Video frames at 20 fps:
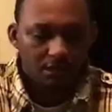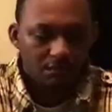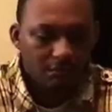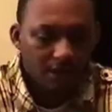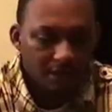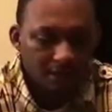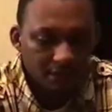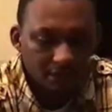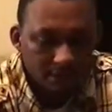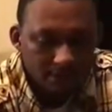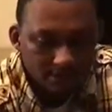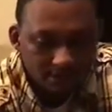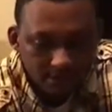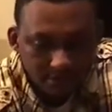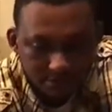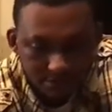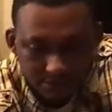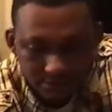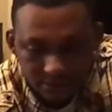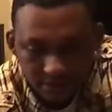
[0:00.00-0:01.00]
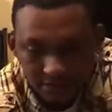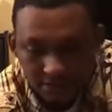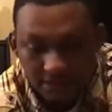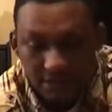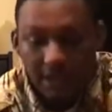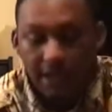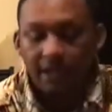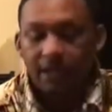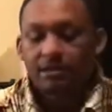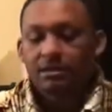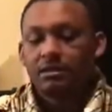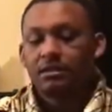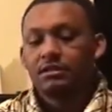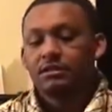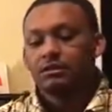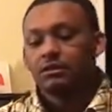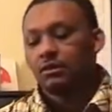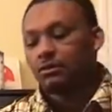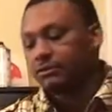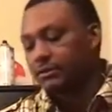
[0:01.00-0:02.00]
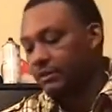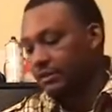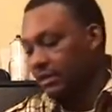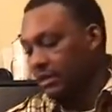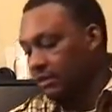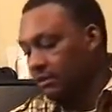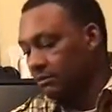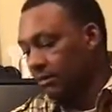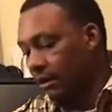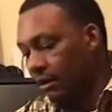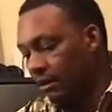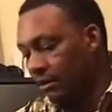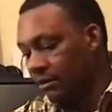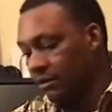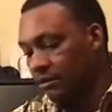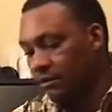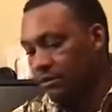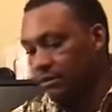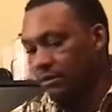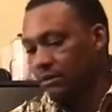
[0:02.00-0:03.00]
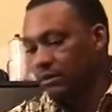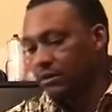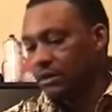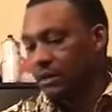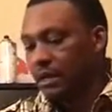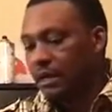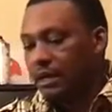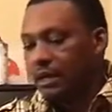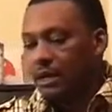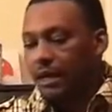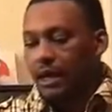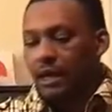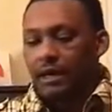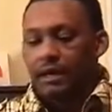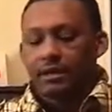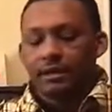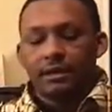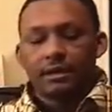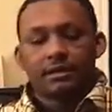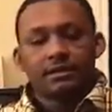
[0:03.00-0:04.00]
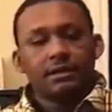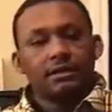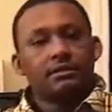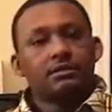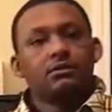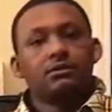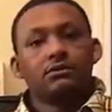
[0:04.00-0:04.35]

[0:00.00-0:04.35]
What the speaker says: body work. It's the 18-inch over tail by Hardcore. And I didn't